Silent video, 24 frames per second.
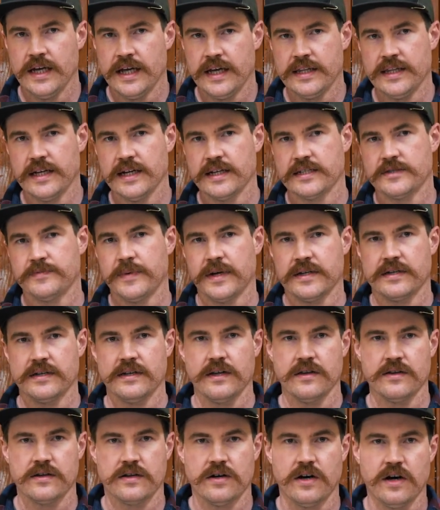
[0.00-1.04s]
and then expect
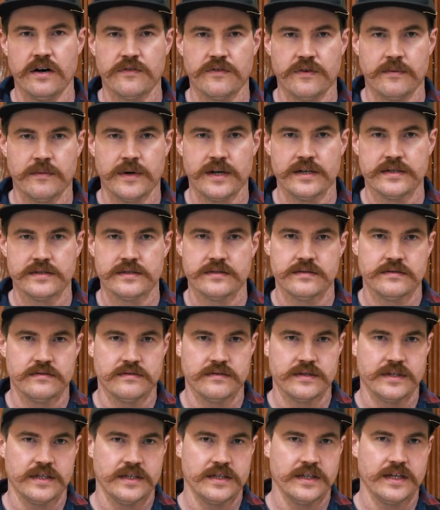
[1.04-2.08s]
another call from us
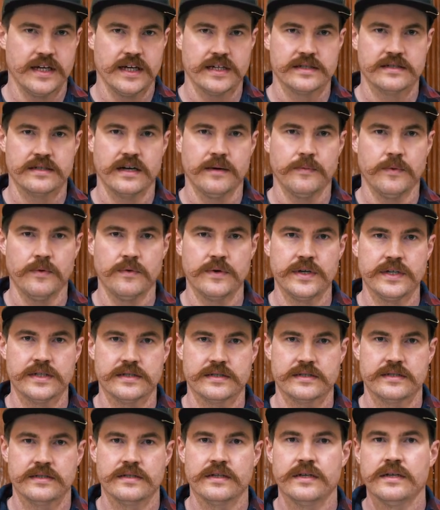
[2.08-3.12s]
within the next couple
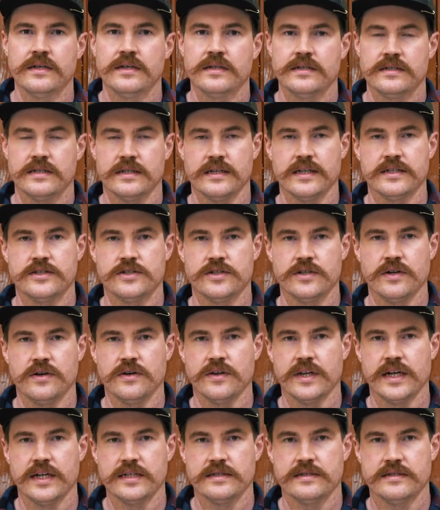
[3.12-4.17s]
weeks to let you know
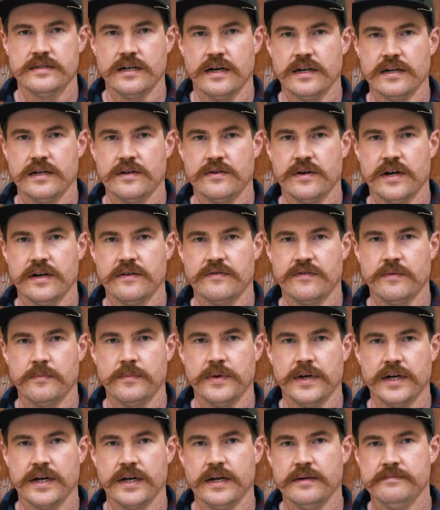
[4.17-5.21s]
that it's done and ready for
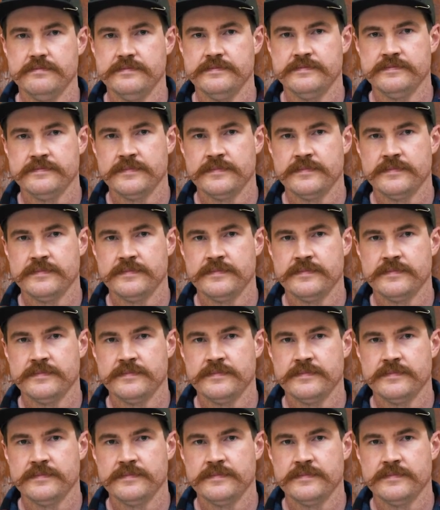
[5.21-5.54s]
pickup.